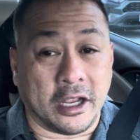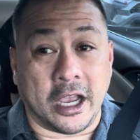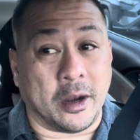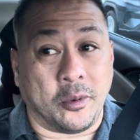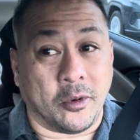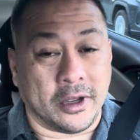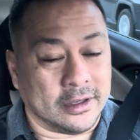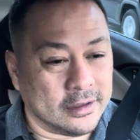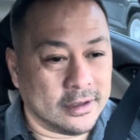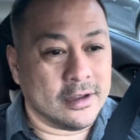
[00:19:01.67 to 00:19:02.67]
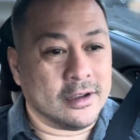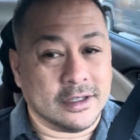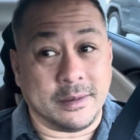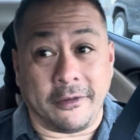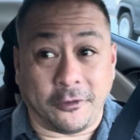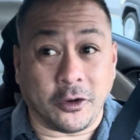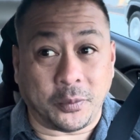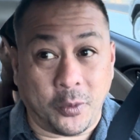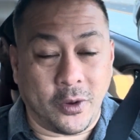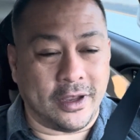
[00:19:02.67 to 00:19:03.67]
got a point. It was my first
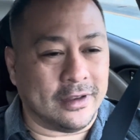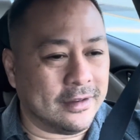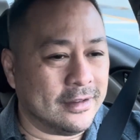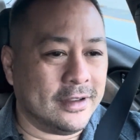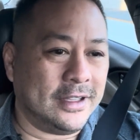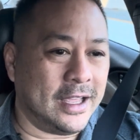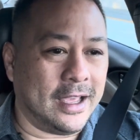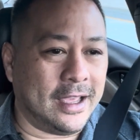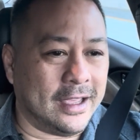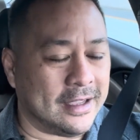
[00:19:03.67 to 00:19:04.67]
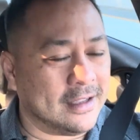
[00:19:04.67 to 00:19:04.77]
point. Yay.